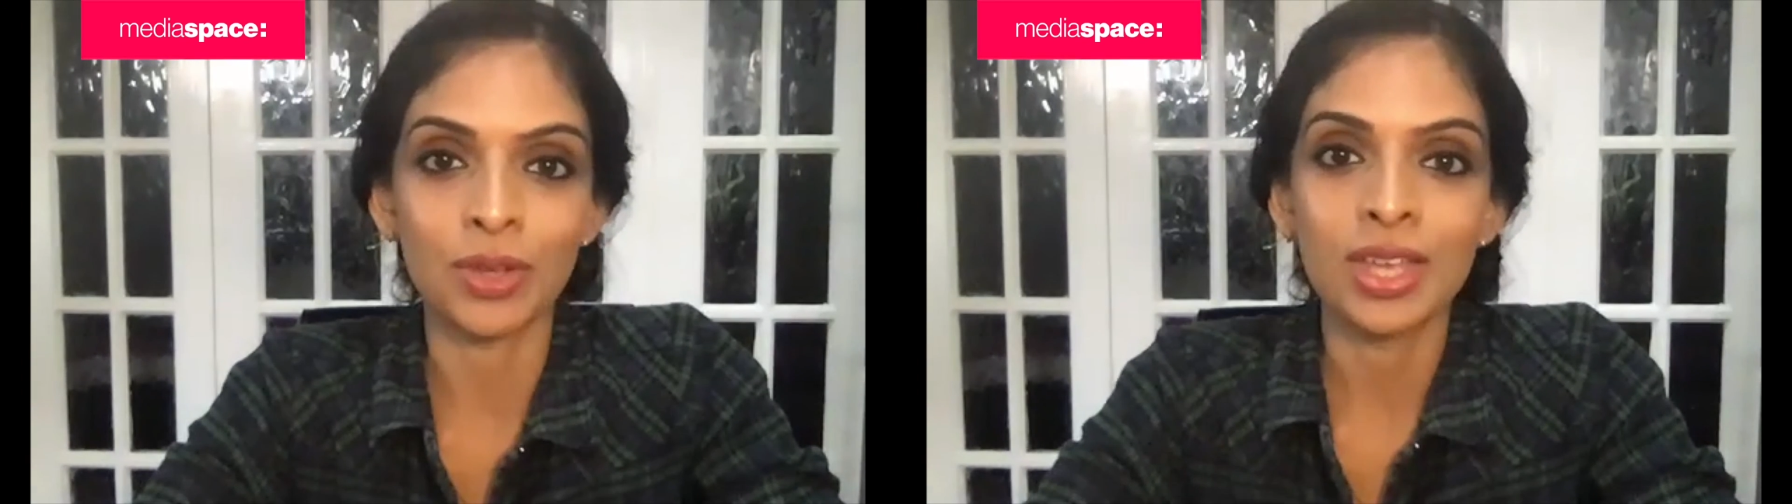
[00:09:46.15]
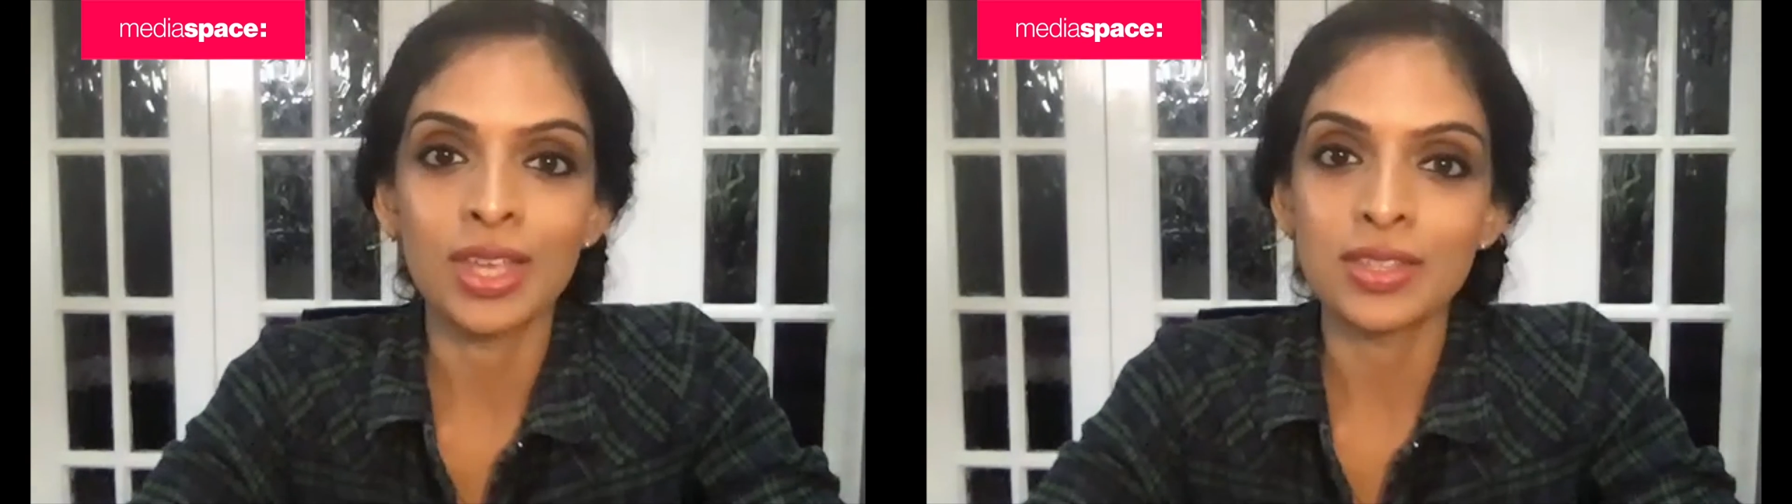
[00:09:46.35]

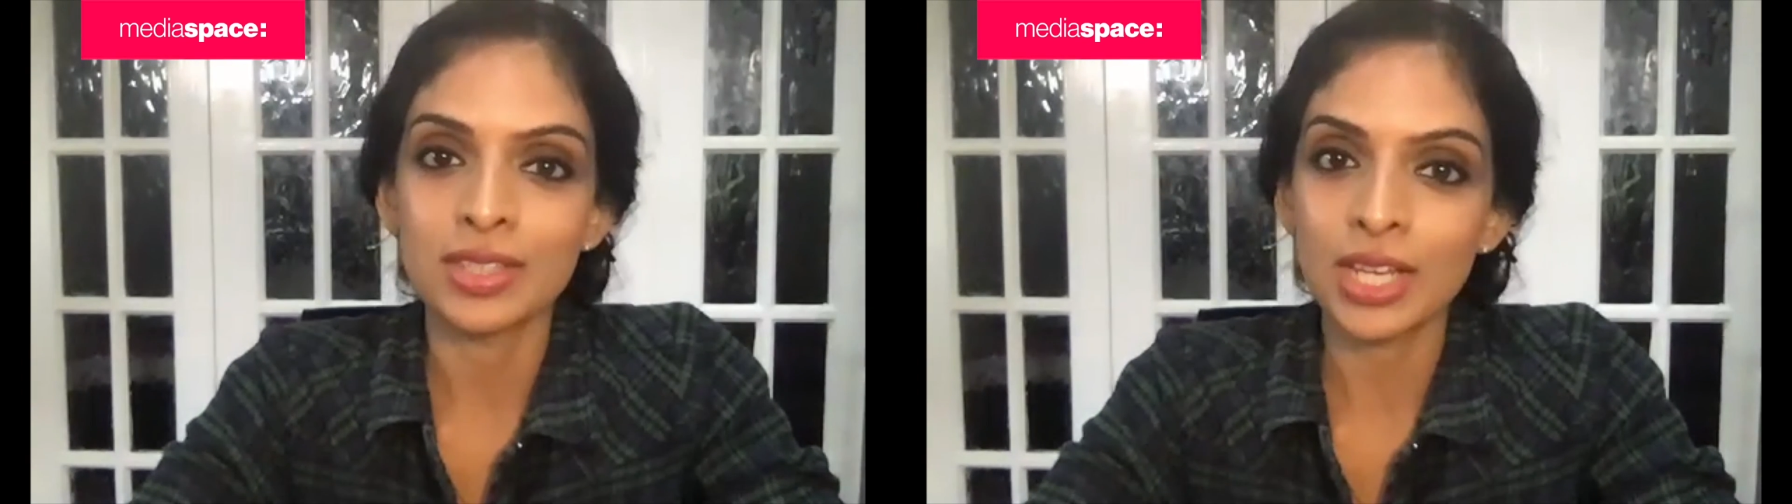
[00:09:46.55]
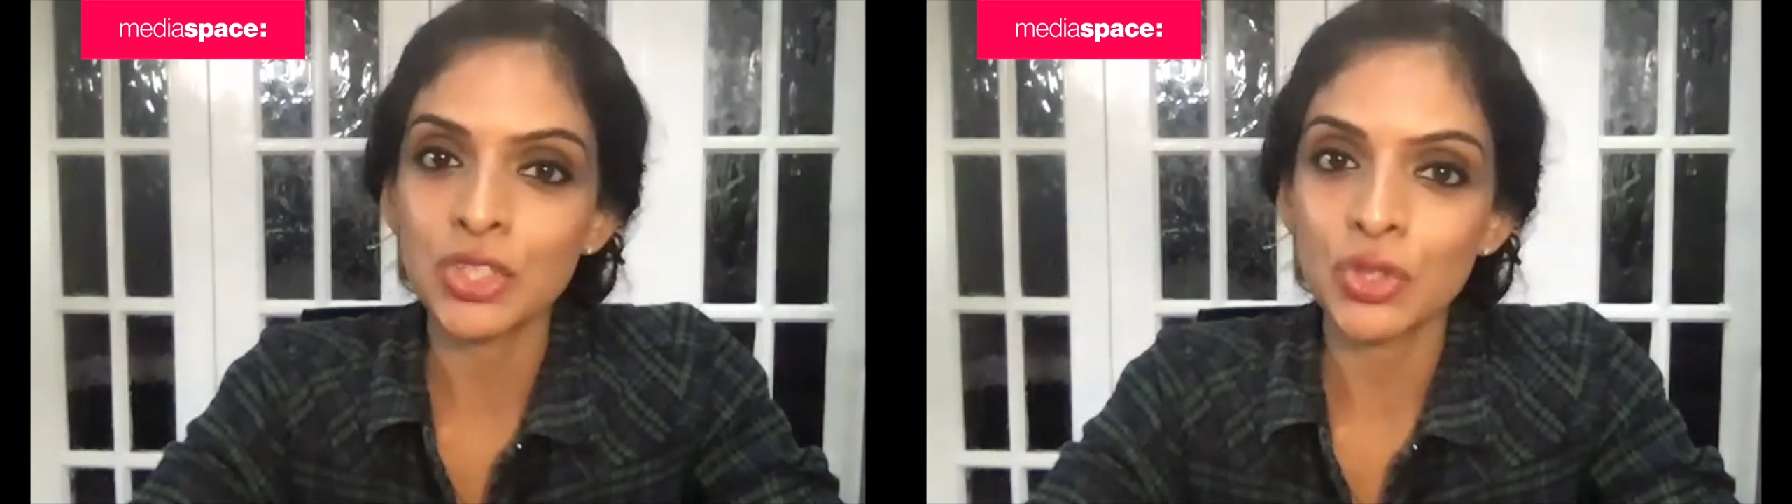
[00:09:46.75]
Stay
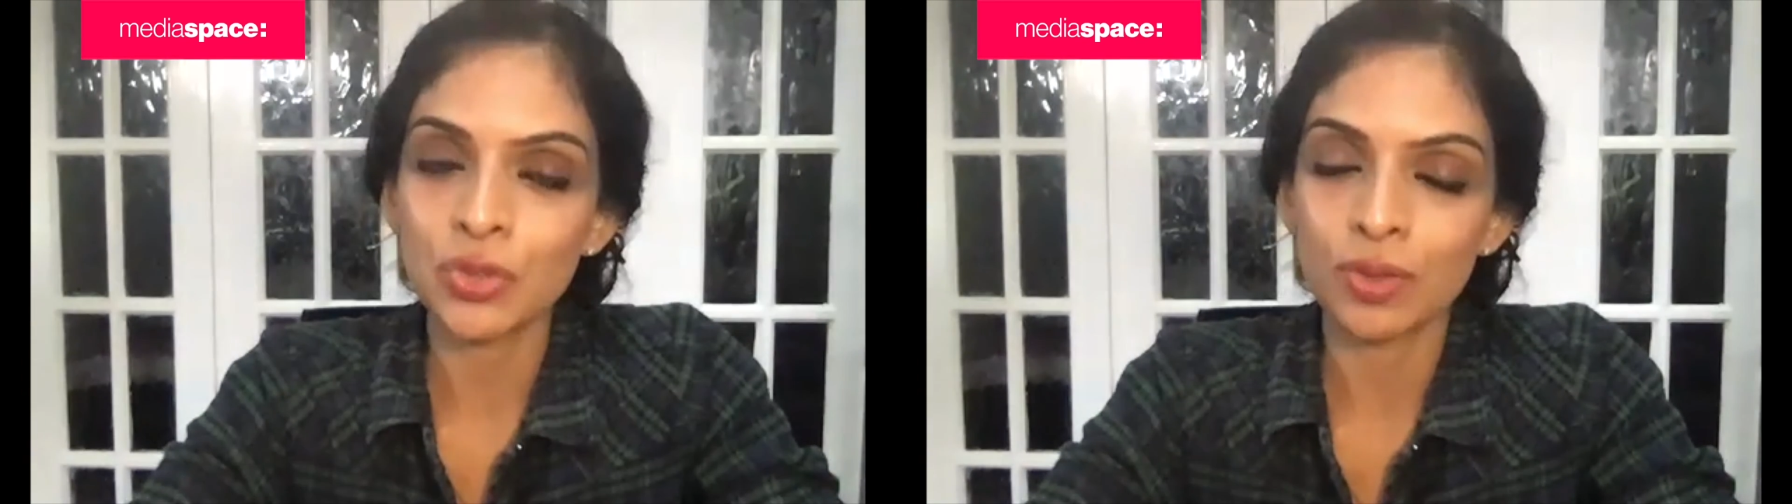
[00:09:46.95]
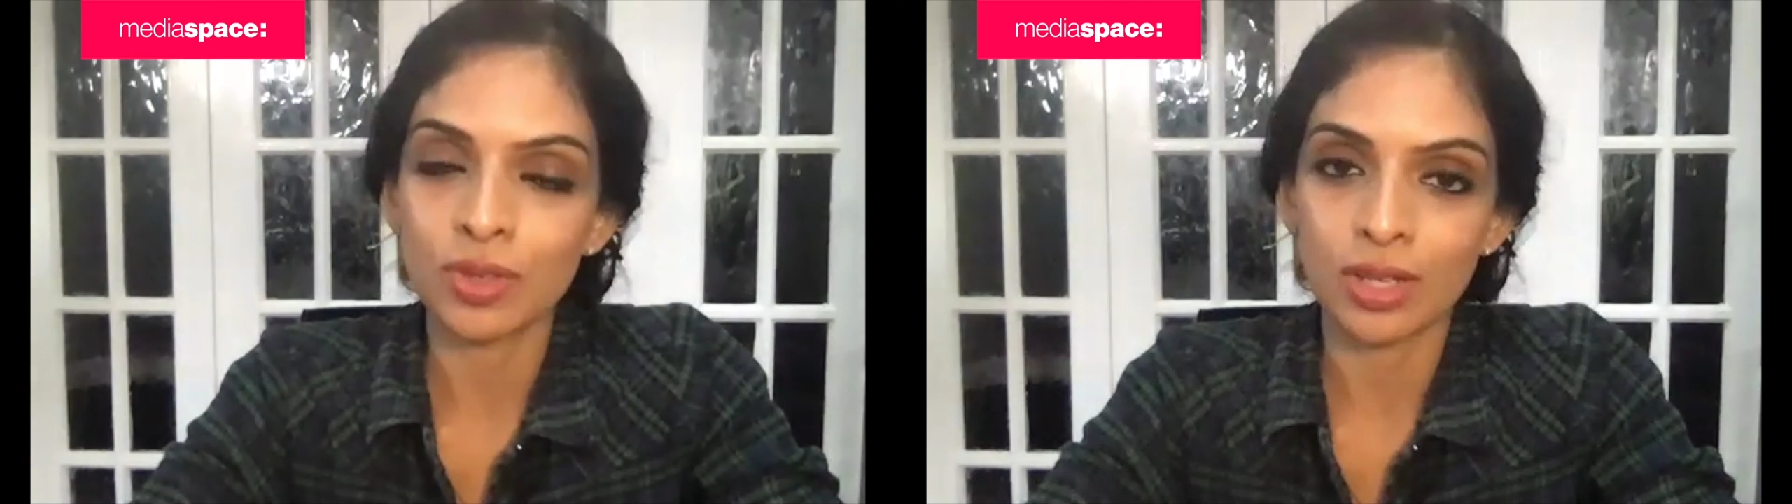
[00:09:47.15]
tuned for
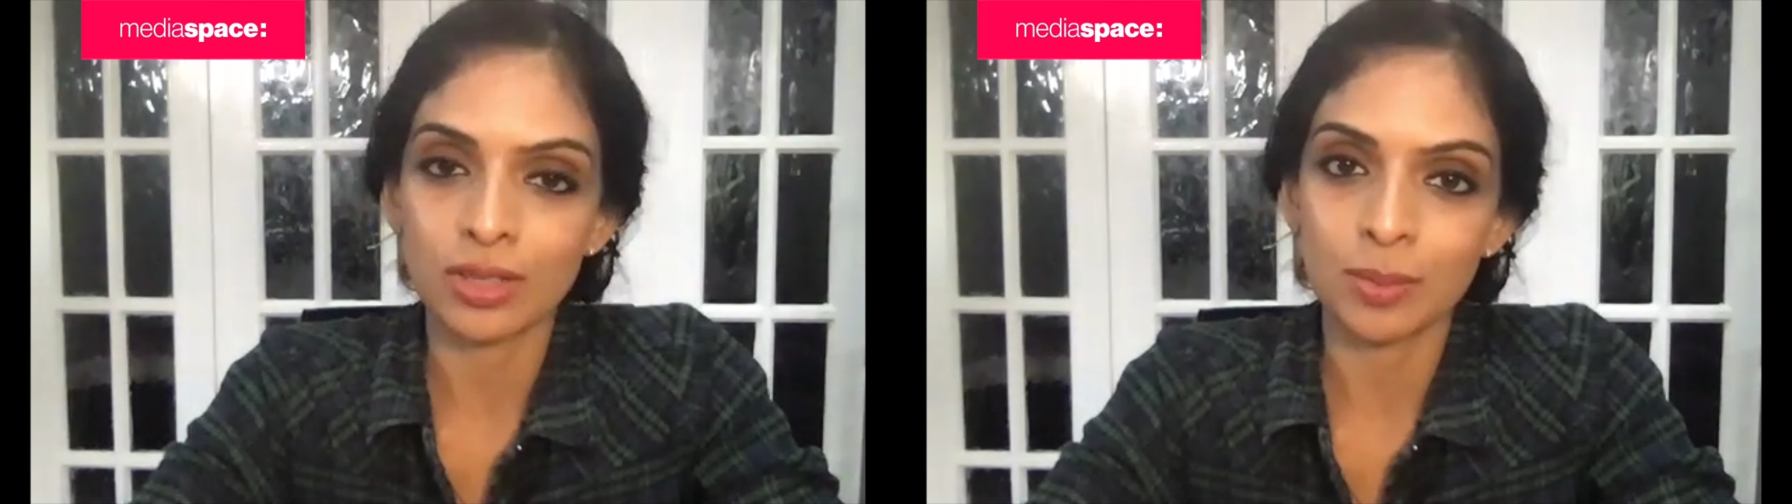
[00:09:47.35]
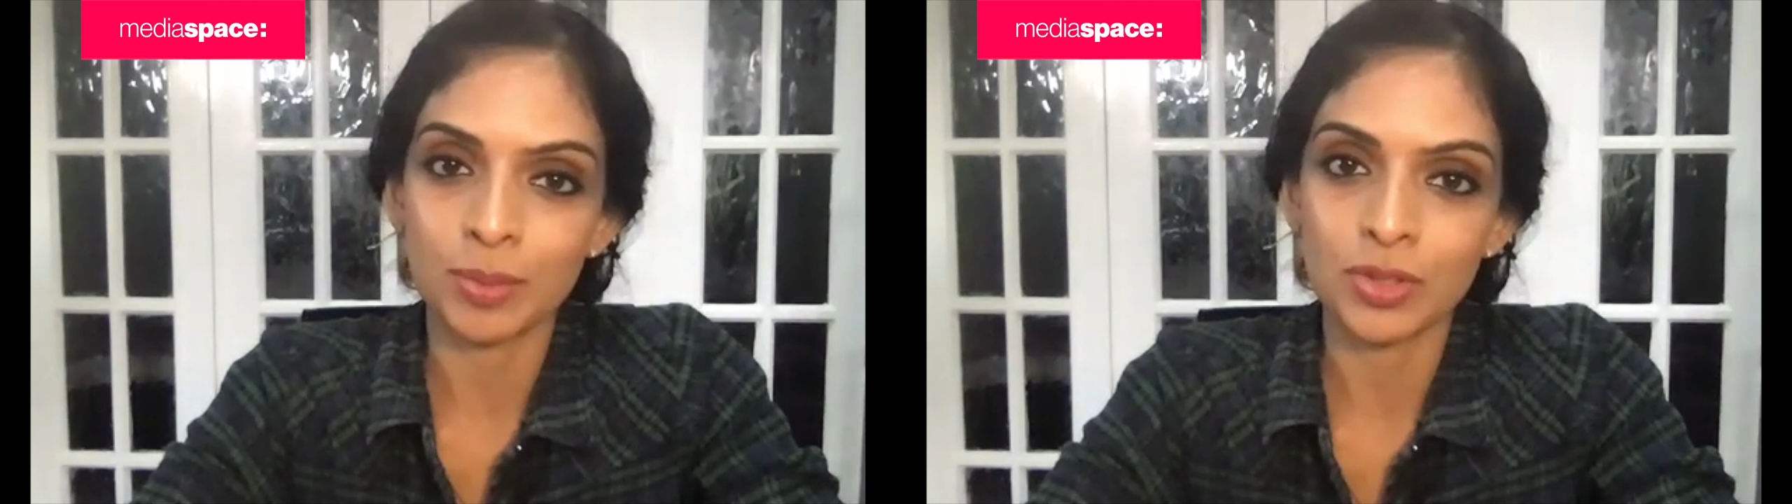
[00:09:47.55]
the next
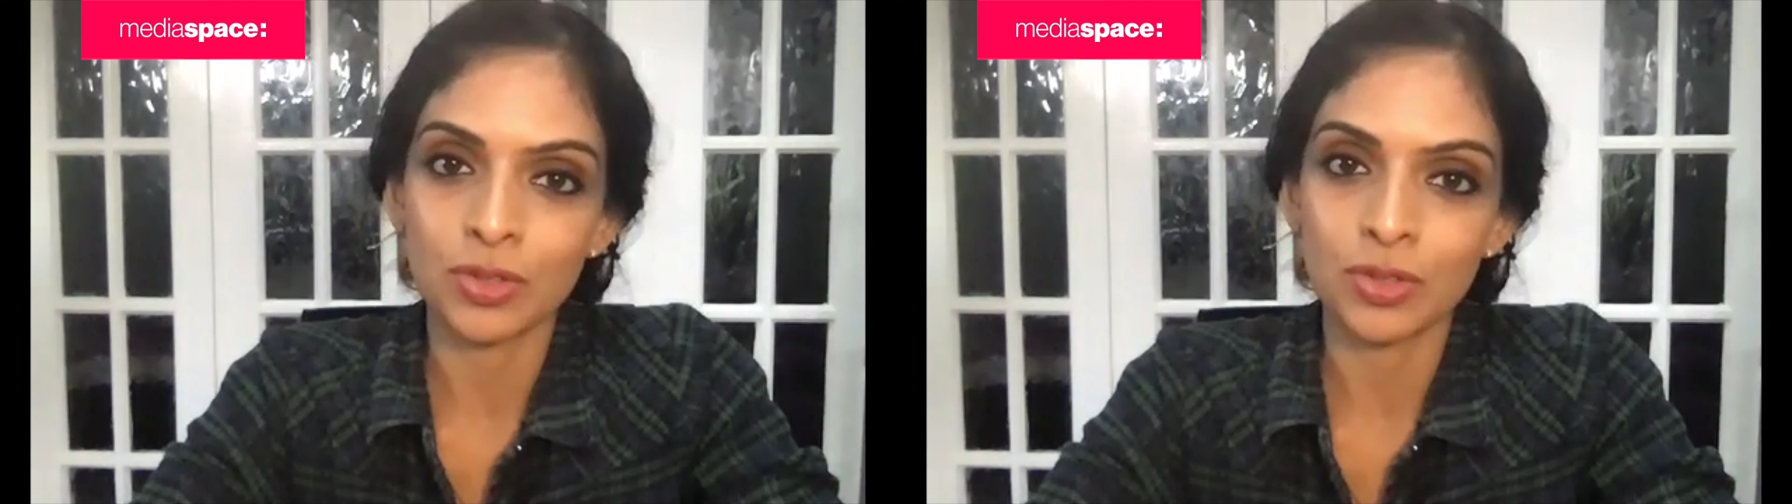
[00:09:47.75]
episode of